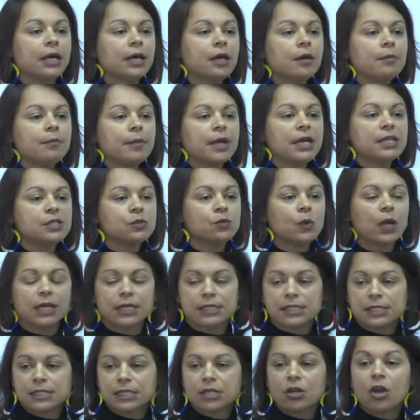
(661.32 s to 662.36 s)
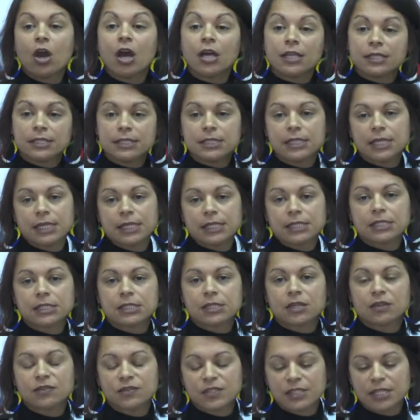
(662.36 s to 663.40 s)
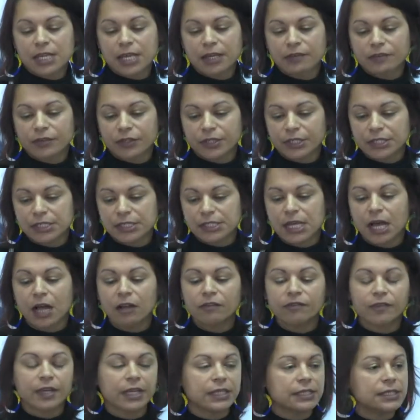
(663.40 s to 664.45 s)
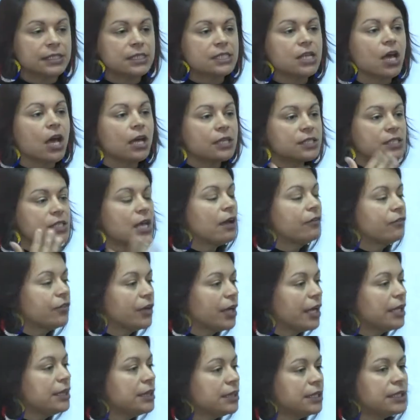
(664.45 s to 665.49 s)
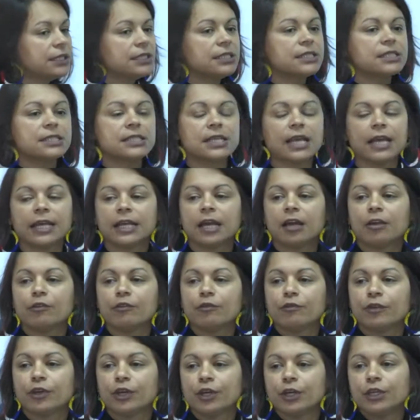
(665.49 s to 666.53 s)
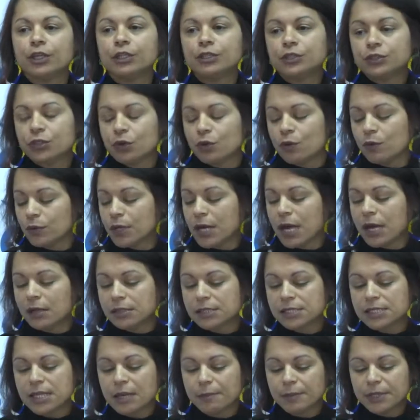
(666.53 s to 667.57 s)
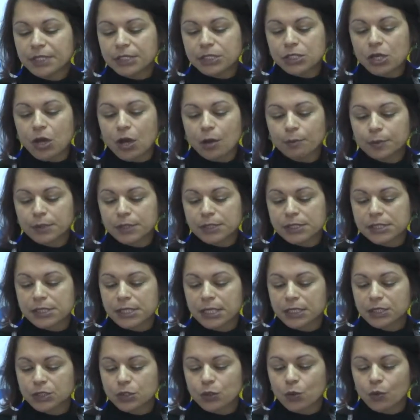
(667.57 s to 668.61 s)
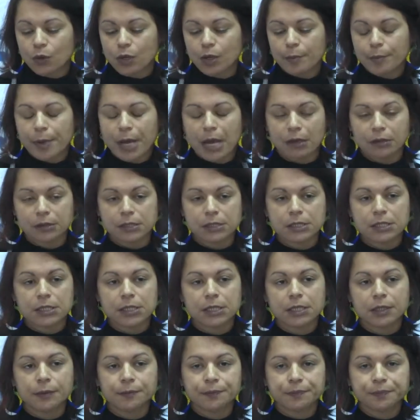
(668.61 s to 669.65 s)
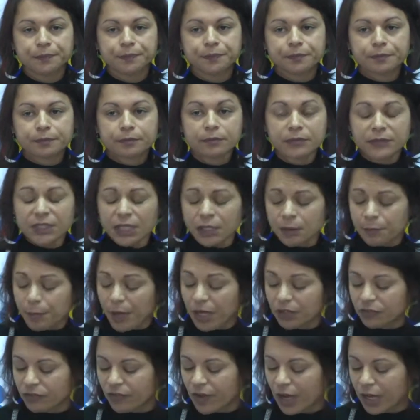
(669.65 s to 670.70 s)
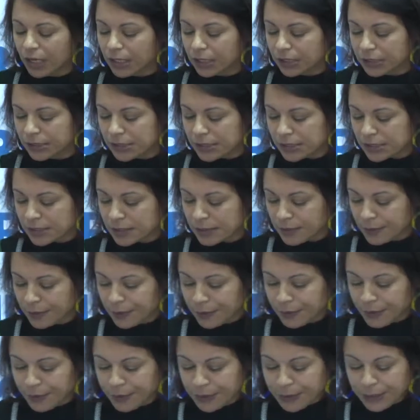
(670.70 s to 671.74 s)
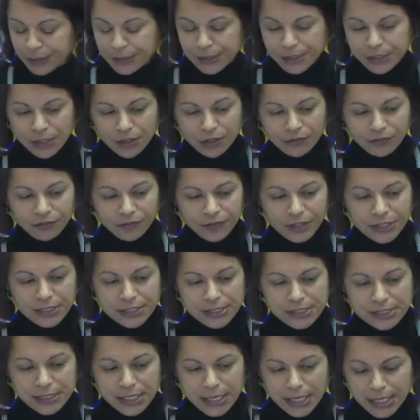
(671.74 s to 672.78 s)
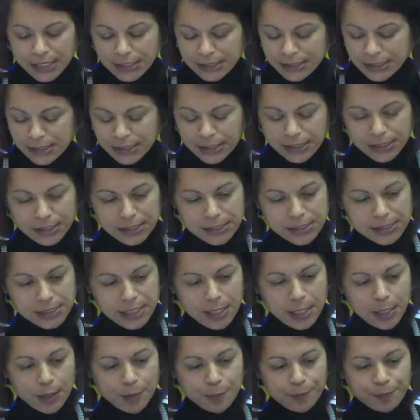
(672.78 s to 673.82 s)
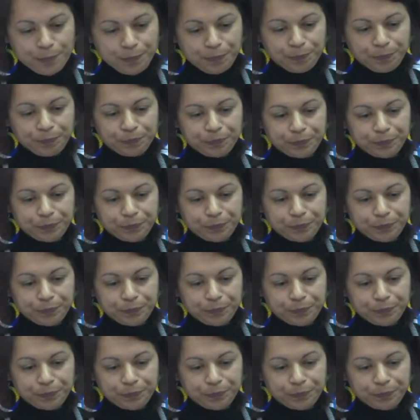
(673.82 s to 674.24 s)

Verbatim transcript: um, as well as the context of slavery itself. And so, so, I've read this and I've drawn out some examples that talk about, um, about violence. So the first case is um,